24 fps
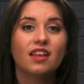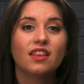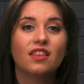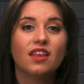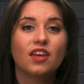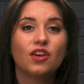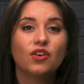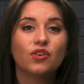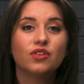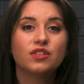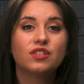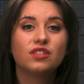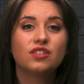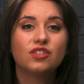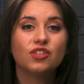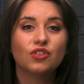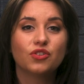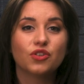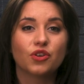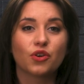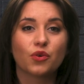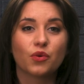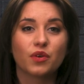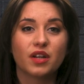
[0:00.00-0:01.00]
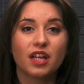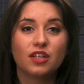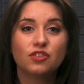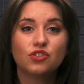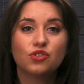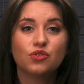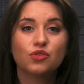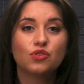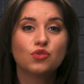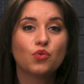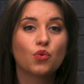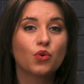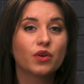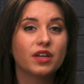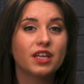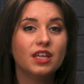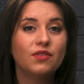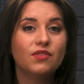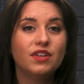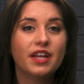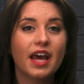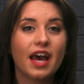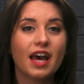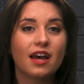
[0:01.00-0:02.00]
They could steal your credentials or
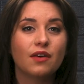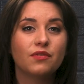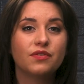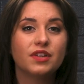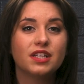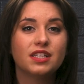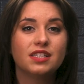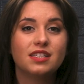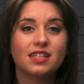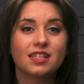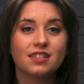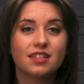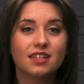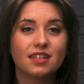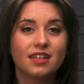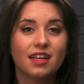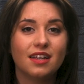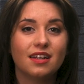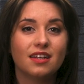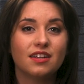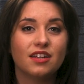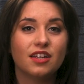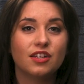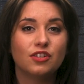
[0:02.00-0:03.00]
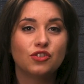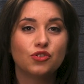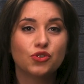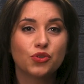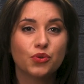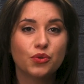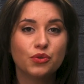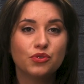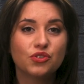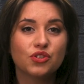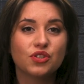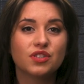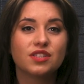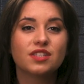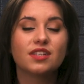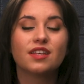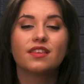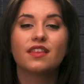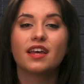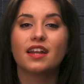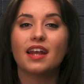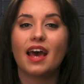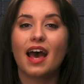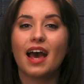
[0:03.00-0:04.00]
even have designated intrusions
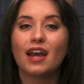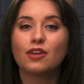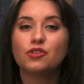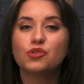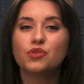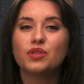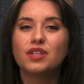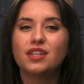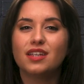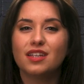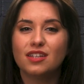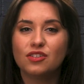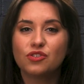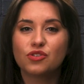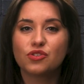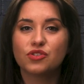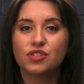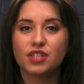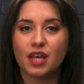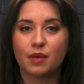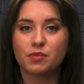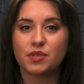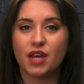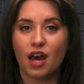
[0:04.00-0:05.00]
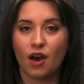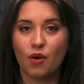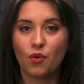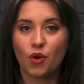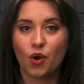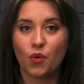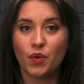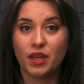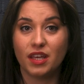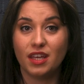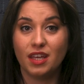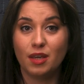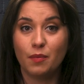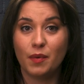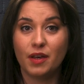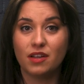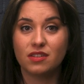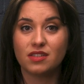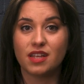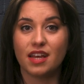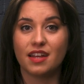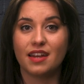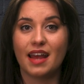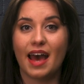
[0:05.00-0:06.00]
that actually intercept outgoing
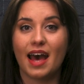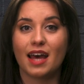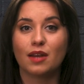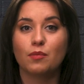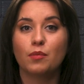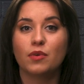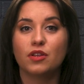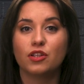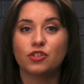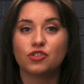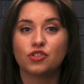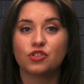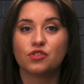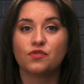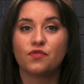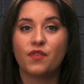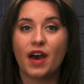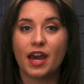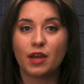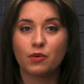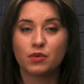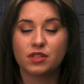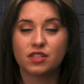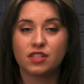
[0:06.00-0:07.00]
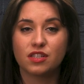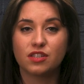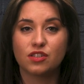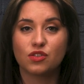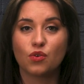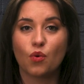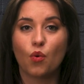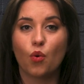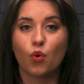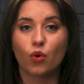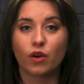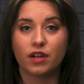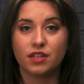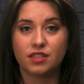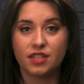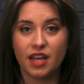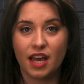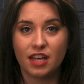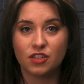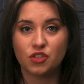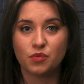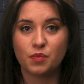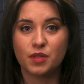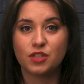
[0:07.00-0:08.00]
emails and add malicious viruses or
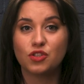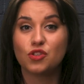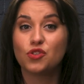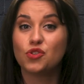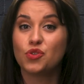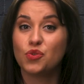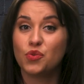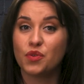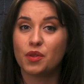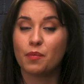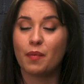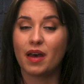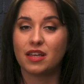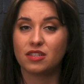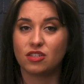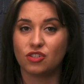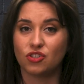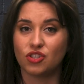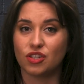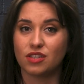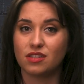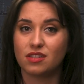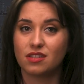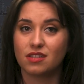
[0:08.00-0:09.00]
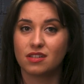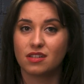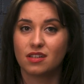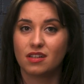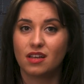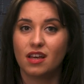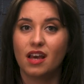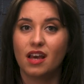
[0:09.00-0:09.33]
attachments to the messages.